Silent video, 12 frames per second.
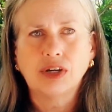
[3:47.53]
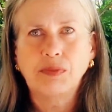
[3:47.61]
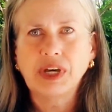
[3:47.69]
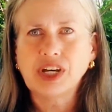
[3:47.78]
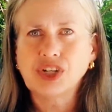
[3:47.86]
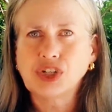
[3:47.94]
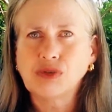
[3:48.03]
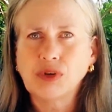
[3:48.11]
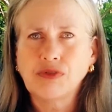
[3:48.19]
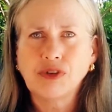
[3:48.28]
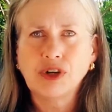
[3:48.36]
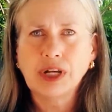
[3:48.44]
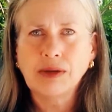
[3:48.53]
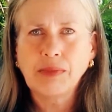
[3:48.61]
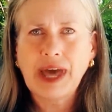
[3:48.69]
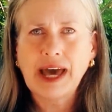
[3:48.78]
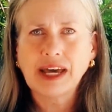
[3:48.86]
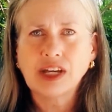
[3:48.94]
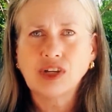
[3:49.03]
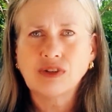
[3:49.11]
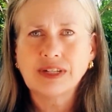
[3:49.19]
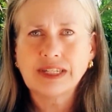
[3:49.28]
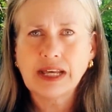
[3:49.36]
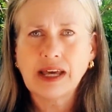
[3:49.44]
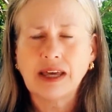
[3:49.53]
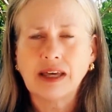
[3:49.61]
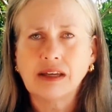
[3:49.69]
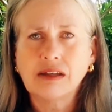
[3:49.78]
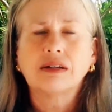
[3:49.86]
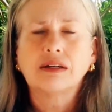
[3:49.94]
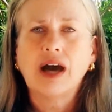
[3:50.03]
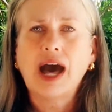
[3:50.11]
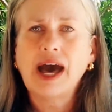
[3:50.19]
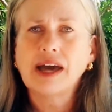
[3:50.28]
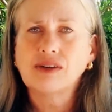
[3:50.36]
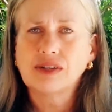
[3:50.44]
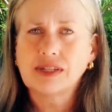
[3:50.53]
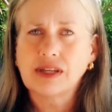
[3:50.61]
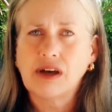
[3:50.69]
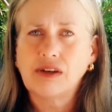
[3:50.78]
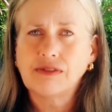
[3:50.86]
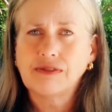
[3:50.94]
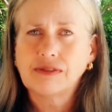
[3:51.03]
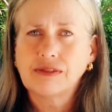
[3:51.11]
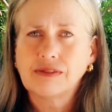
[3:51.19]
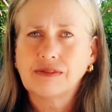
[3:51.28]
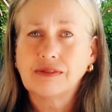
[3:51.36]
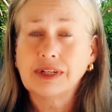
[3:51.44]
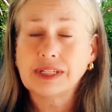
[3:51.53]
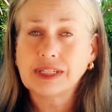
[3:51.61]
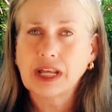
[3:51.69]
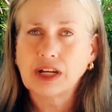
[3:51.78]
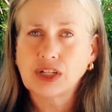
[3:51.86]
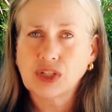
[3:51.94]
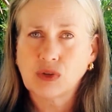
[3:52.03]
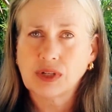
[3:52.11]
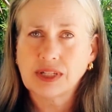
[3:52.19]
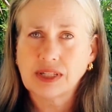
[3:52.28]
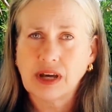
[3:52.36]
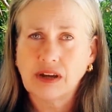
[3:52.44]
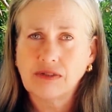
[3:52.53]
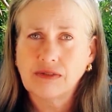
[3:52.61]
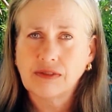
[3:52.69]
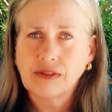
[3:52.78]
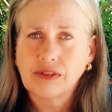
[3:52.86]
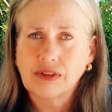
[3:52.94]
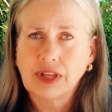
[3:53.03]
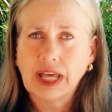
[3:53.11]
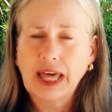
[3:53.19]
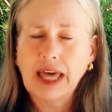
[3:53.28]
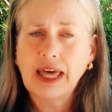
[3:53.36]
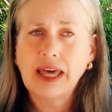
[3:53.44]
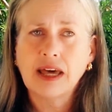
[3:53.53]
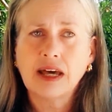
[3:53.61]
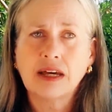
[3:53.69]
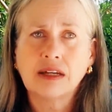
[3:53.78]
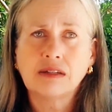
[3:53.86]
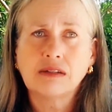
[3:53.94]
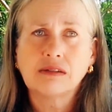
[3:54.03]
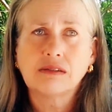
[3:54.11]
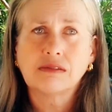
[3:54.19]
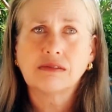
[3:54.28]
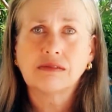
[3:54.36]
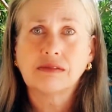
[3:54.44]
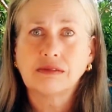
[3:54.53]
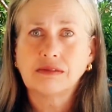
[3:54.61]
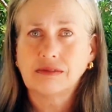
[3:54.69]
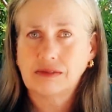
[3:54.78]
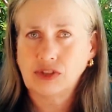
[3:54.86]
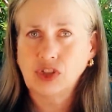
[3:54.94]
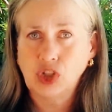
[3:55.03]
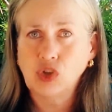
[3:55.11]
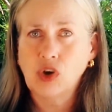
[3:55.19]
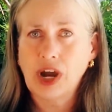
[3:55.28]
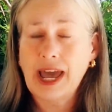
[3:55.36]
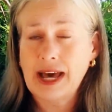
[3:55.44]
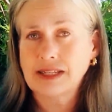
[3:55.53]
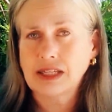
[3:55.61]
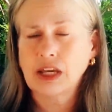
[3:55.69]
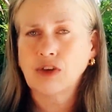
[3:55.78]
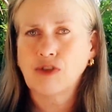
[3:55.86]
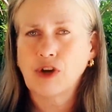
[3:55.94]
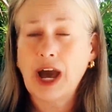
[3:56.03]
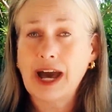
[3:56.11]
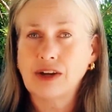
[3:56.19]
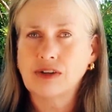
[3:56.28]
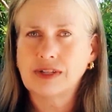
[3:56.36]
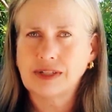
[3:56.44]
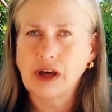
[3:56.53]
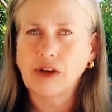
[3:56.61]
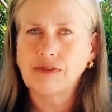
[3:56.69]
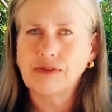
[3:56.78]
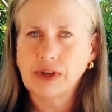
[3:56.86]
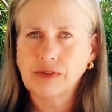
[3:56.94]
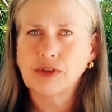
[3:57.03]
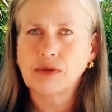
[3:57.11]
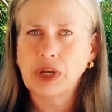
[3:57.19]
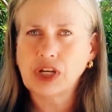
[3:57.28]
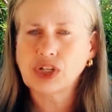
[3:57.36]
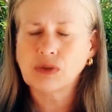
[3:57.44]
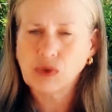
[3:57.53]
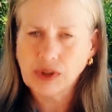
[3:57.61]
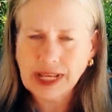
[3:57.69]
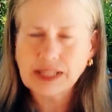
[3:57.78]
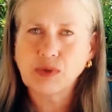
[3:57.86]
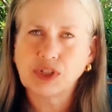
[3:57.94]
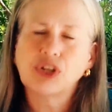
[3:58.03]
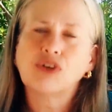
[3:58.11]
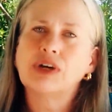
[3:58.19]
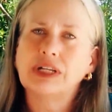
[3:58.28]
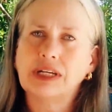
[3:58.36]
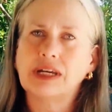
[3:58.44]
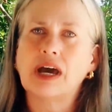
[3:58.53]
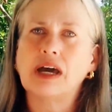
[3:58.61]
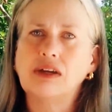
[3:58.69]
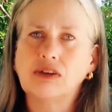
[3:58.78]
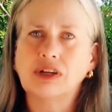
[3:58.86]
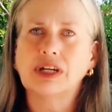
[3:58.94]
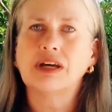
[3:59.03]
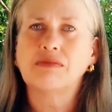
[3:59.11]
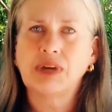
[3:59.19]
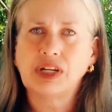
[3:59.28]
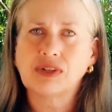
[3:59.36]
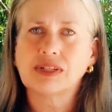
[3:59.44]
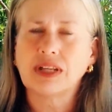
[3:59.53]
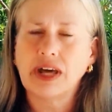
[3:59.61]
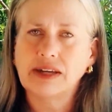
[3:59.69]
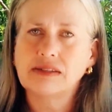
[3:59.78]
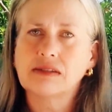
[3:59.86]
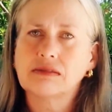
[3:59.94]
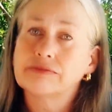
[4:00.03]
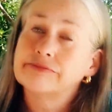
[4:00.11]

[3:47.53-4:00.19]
because you're reverting back and you're saying higher self instead of source self, and you are asking for higher self information. Well, that's what you're going to get. You're going to get matrix lies.